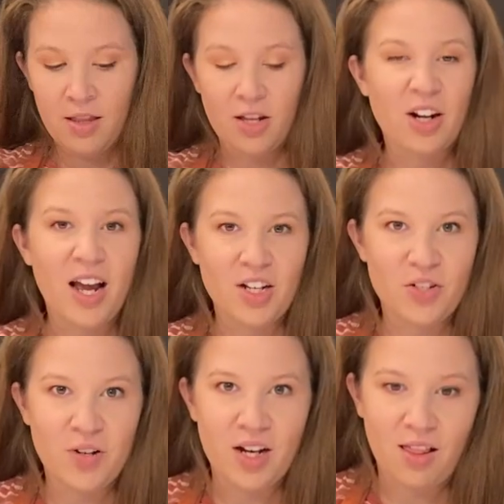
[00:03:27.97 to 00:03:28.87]
they're not
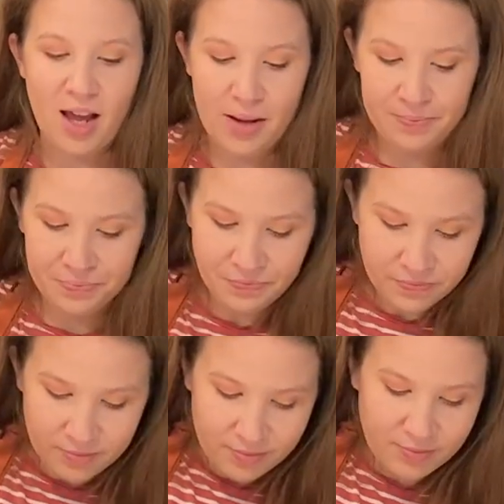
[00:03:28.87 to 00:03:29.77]
doing a lot.
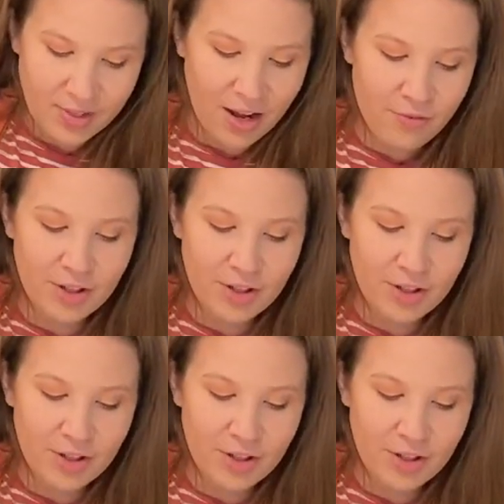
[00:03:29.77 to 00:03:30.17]
I